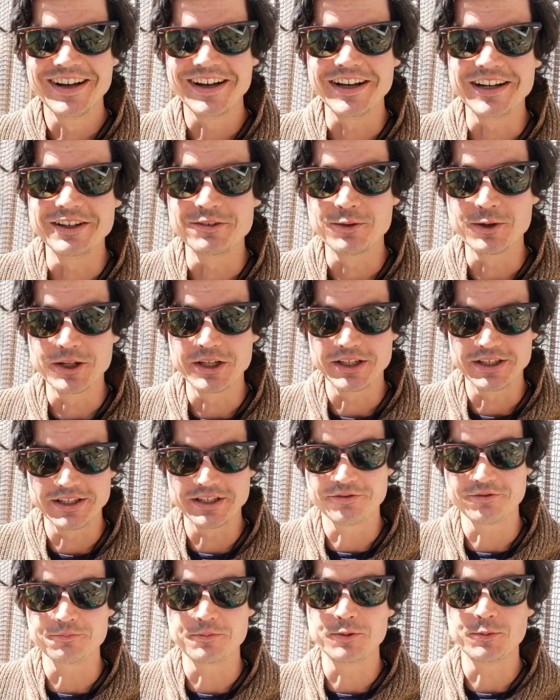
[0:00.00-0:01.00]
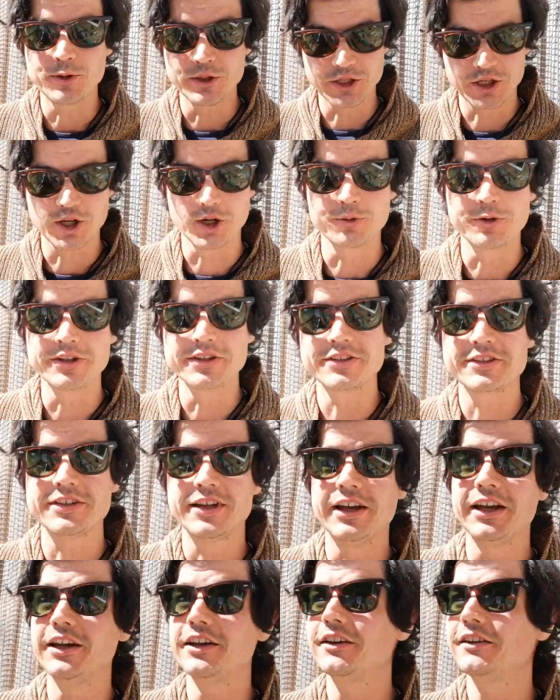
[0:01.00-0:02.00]
I want to hear from you in the comments,
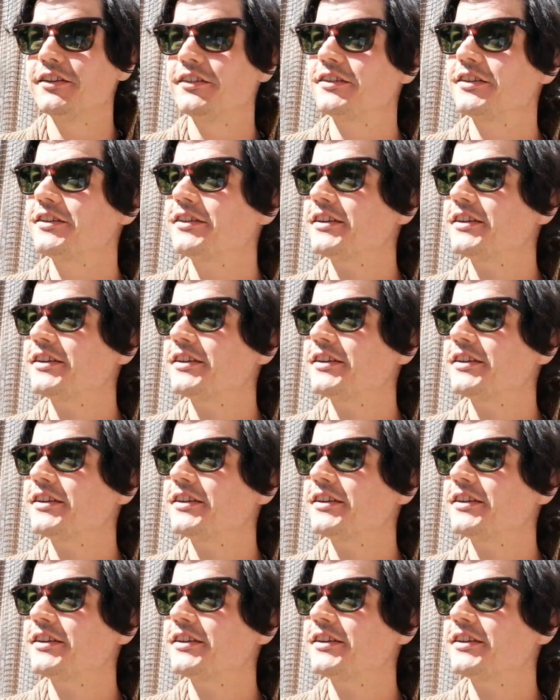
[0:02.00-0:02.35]
and